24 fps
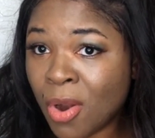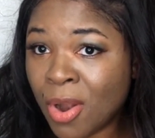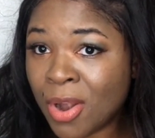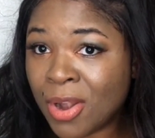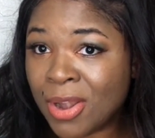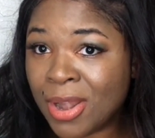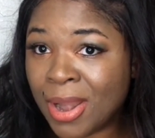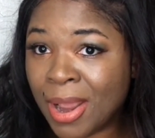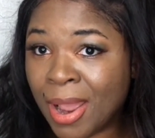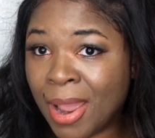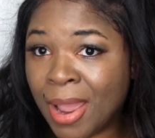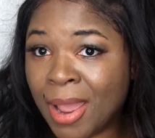
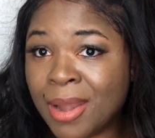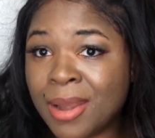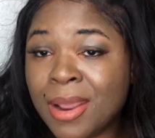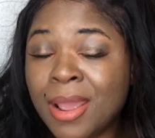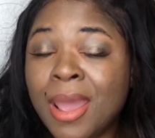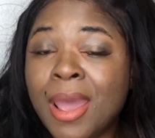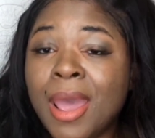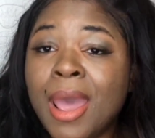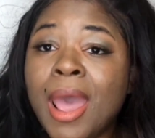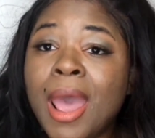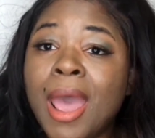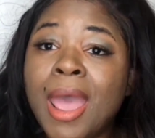and I
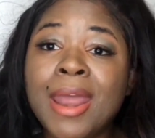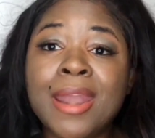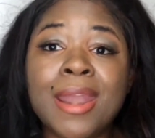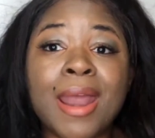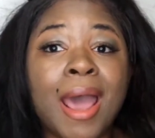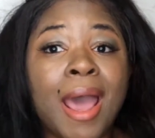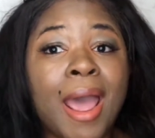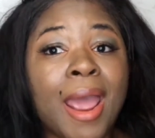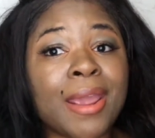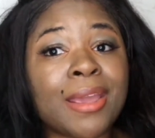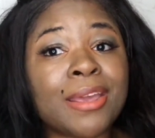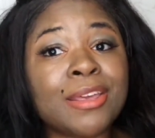can do some
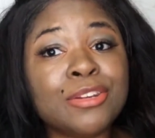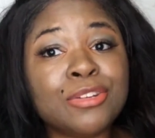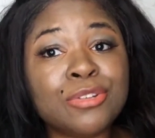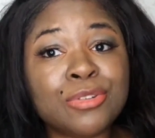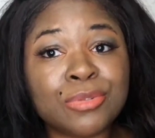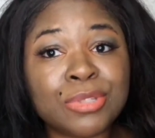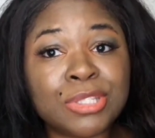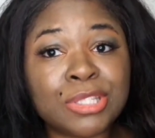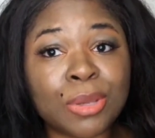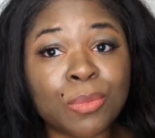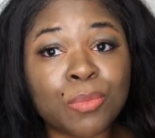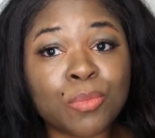
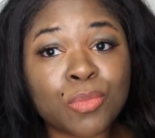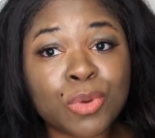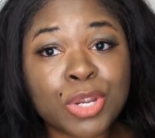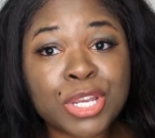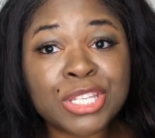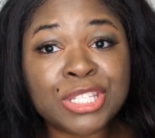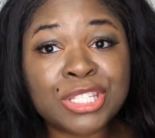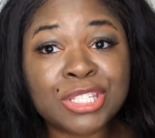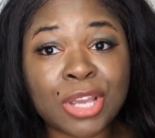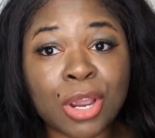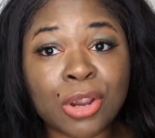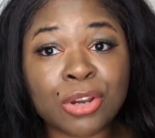research on
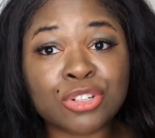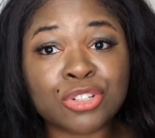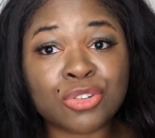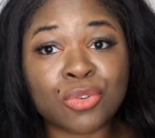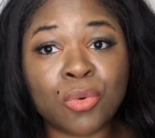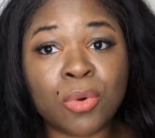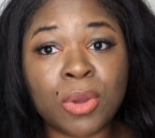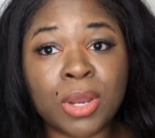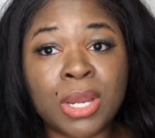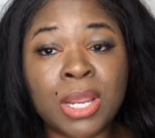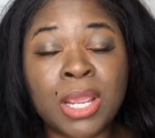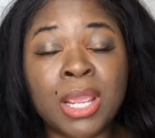it
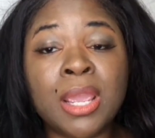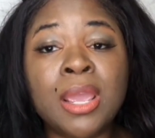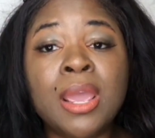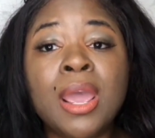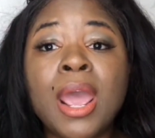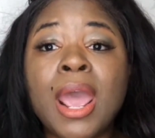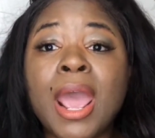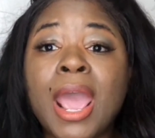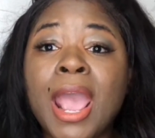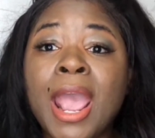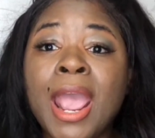and answer